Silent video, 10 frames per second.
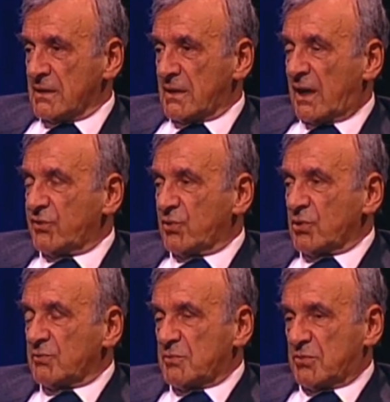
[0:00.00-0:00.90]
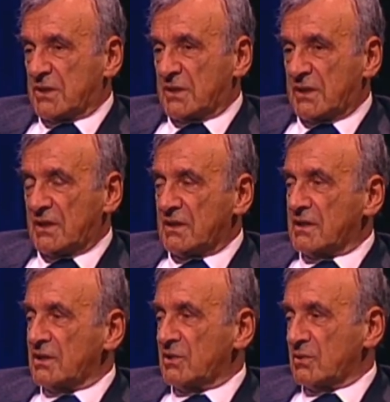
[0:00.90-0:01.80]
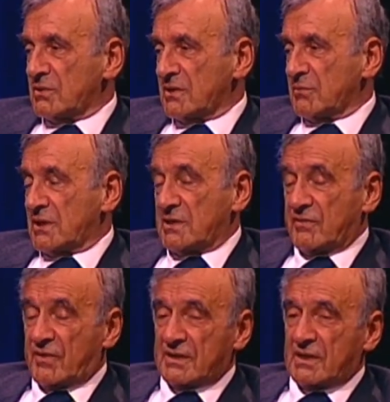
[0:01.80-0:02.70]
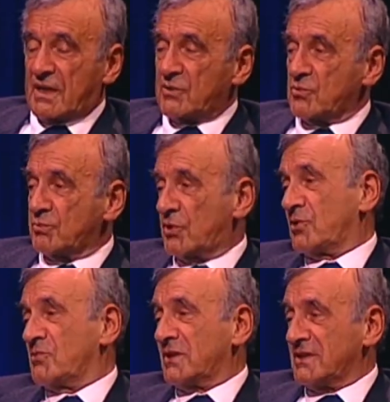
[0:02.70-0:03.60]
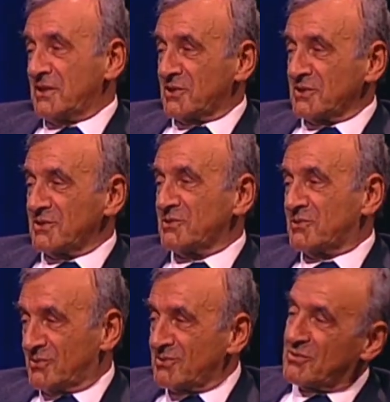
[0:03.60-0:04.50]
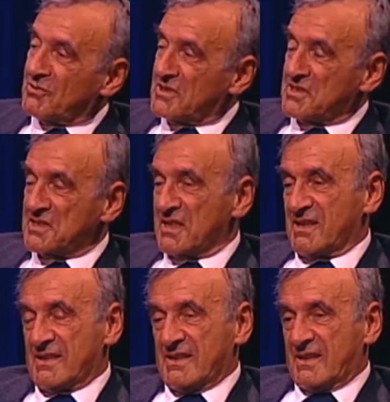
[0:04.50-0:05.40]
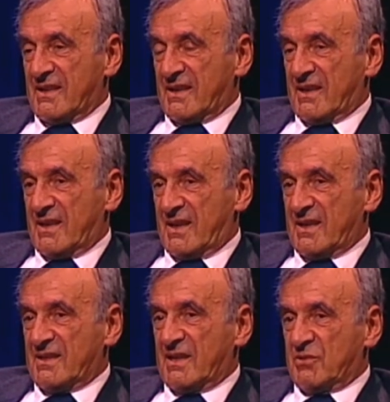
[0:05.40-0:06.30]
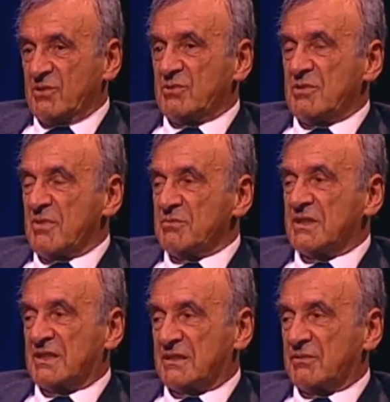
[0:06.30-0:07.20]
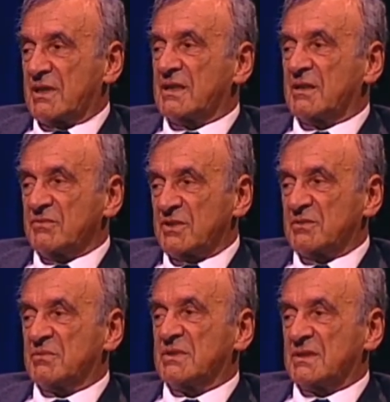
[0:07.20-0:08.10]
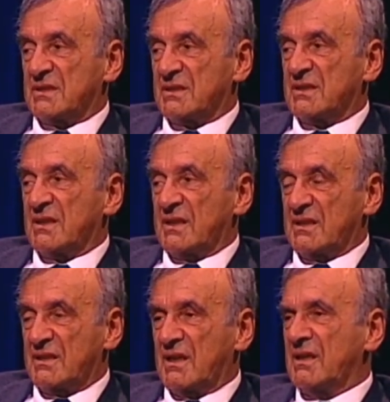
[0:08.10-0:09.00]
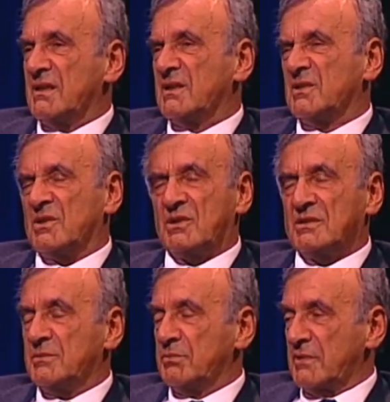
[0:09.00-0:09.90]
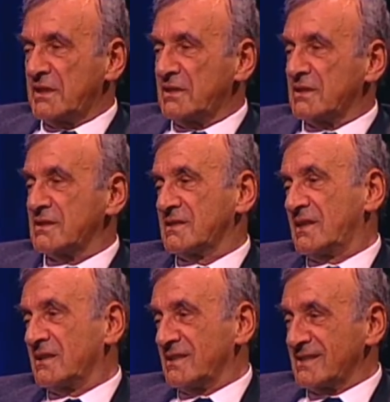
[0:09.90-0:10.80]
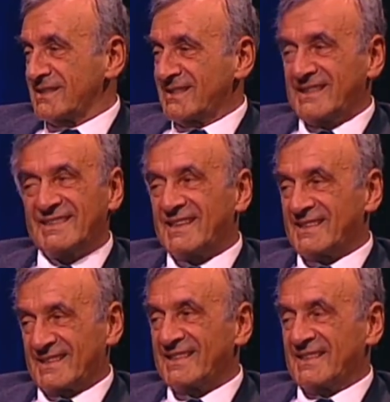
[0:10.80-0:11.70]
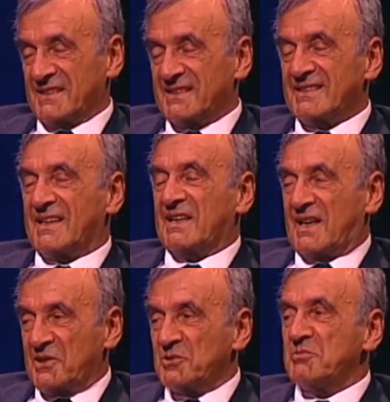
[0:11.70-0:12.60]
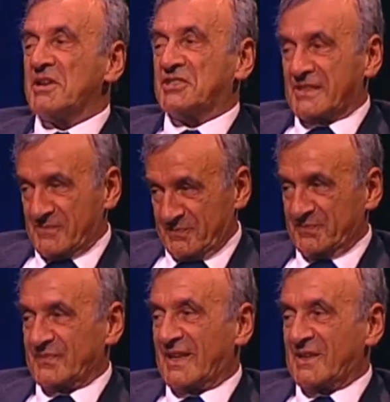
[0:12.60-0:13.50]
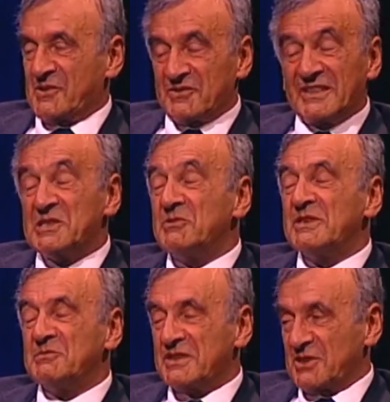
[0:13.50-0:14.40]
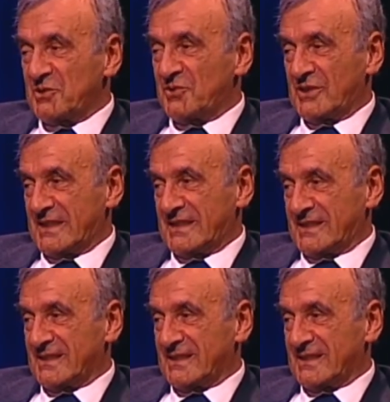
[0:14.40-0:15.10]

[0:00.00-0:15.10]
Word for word: I thought we were. Little did I know that my father had to borrow money in order to, to do this. And I want to remember that, where I come from. Mm. And then all the leaders, the others really are, I, I know the measure. I know very well the measure of all that.